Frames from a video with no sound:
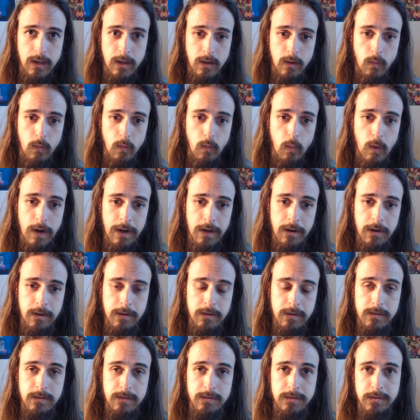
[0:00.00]
where
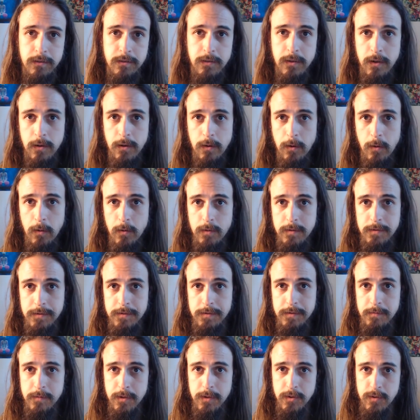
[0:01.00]
to go
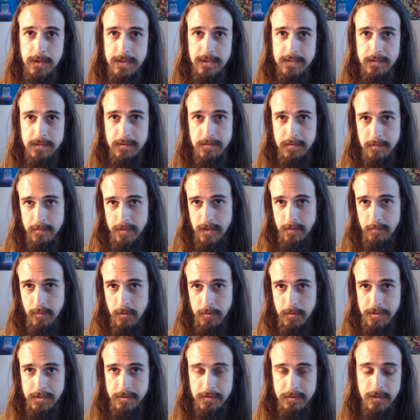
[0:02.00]
to address a certain
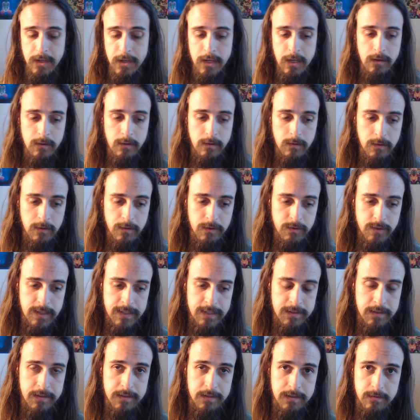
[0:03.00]
emotion or address
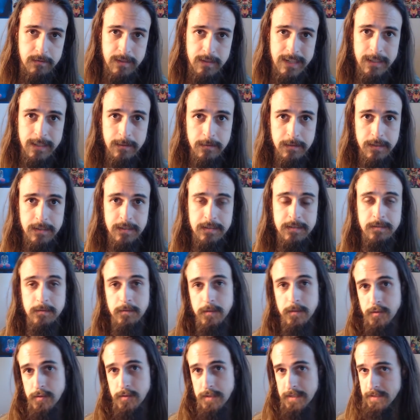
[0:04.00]
a certain illness or
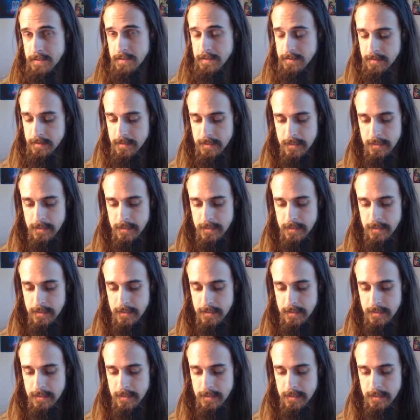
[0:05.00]
address